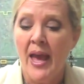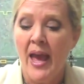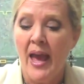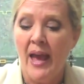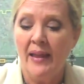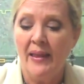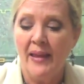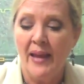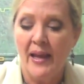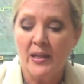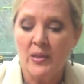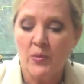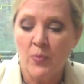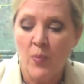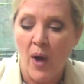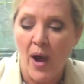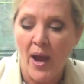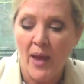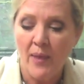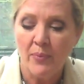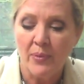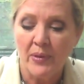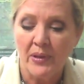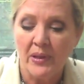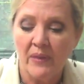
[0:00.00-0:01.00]
and that's why
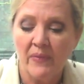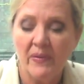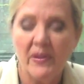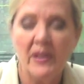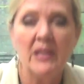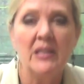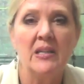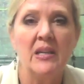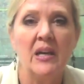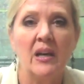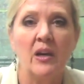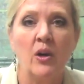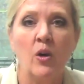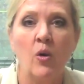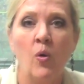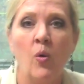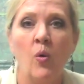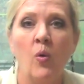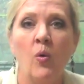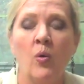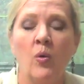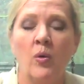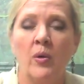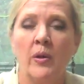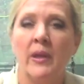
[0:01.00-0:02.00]
I believe he dug a
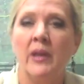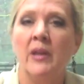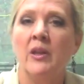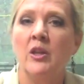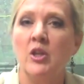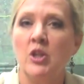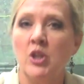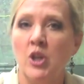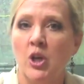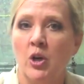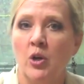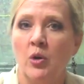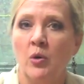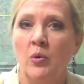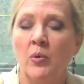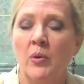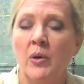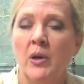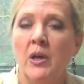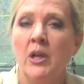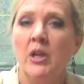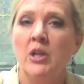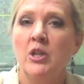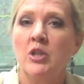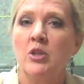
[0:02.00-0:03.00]
hole in the toe
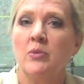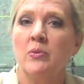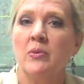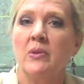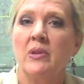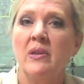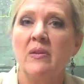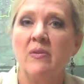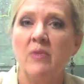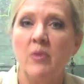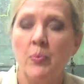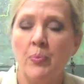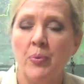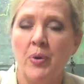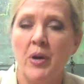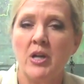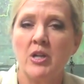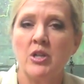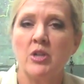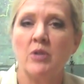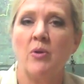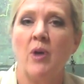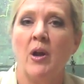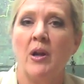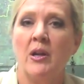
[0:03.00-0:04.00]
to relieve the
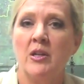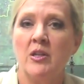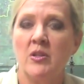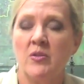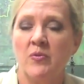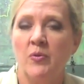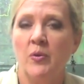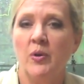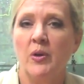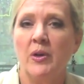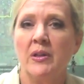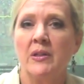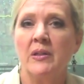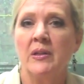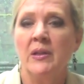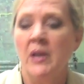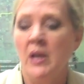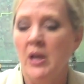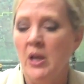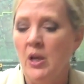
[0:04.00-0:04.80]
pressure on his foot.